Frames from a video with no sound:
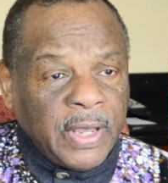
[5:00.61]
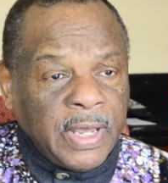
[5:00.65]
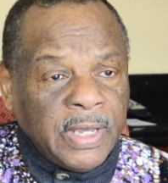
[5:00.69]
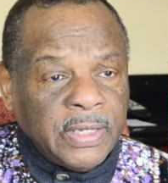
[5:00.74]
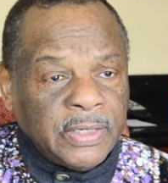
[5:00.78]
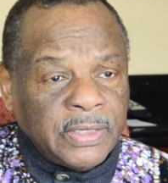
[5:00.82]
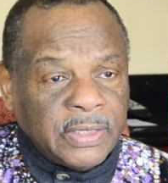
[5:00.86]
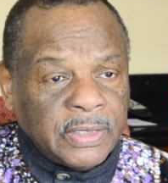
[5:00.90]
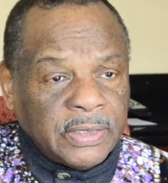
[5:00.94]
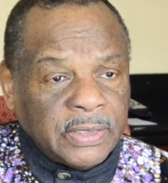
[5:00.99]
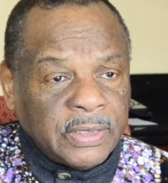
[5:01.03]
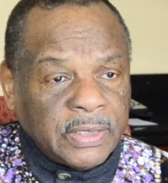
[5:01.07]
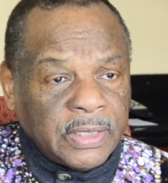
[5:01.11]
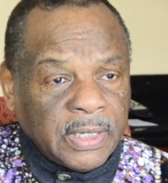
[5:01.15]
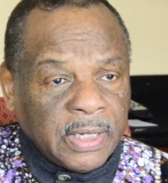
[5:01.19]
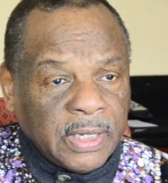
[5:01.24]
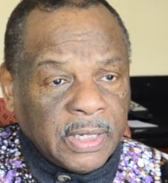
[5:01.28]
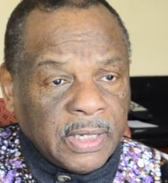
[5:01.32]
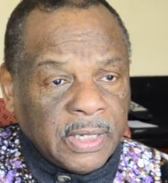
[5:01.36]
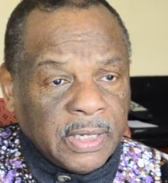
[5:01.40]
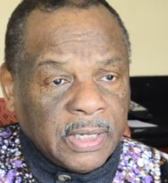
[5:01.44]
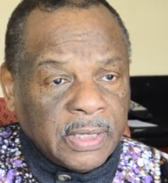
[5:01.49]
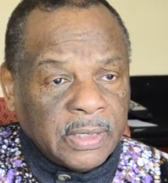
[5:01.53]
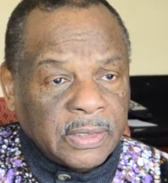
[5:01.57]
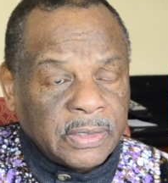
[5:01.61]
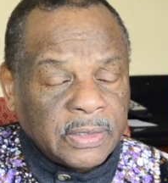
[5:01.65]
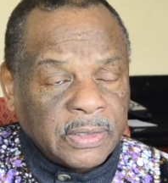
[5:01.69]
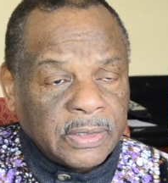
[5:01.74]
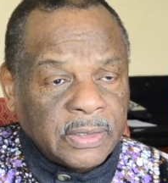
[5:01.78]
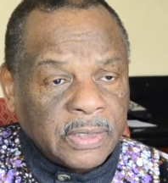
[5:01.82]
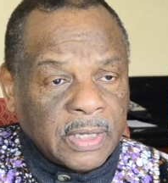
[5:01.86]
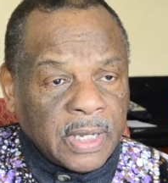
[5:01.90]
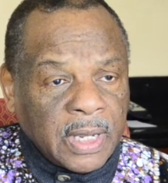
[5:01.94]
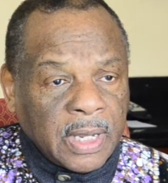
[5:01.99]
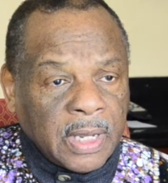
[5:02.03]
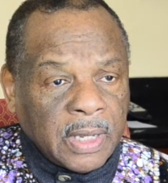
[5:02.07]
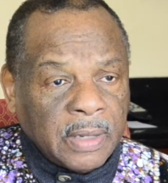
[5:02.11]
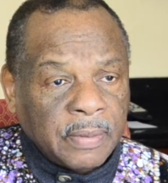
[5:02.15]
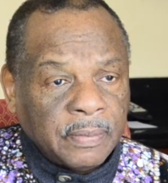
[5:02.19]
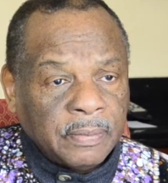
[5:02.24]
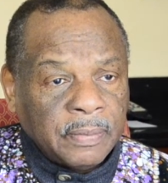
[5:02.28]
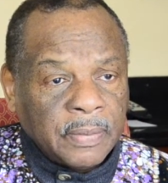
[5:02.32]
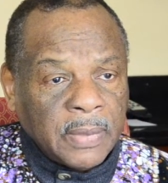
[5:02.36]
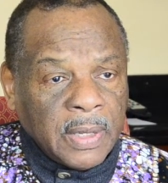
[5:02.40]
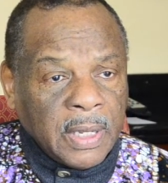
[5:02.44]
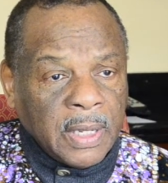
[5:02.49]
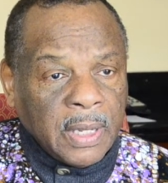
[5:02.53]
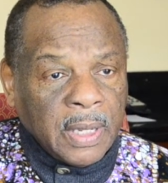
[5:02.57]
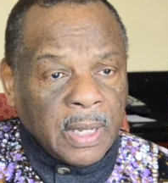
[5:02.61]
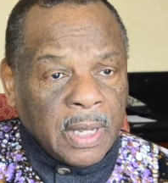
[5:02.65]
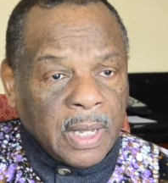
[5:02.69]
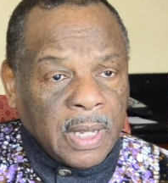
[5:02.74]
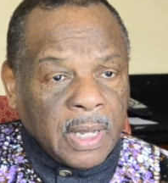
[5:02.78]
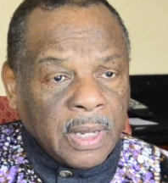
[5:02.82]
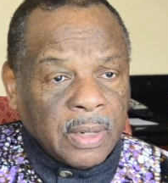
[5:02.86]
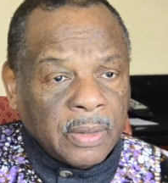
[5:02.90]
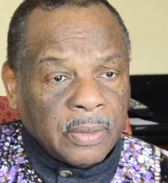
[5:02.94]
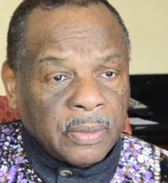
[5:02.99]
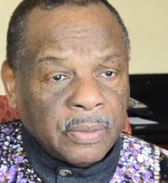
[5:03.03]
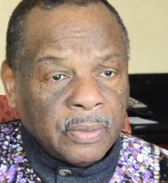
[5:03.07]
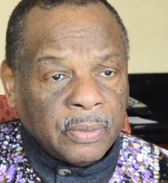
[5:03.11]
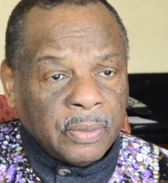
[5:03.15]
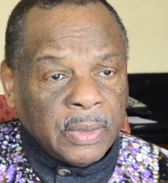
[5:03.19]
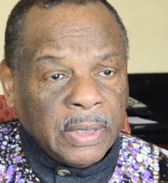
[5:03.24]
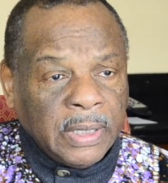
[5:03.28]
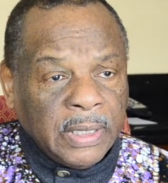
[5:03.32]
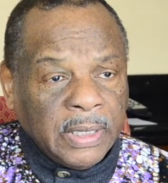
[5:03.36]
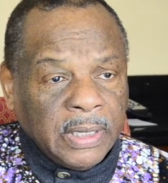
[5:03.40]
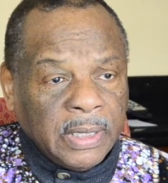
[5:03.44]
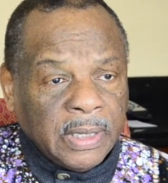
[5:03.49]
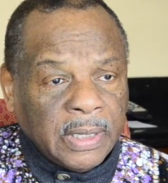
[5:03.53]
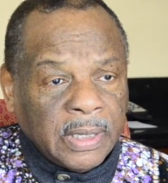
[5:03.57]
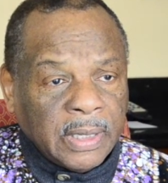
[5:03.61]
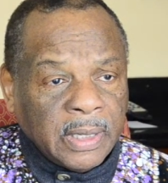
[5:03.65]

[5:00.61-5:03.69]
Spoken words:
agency is really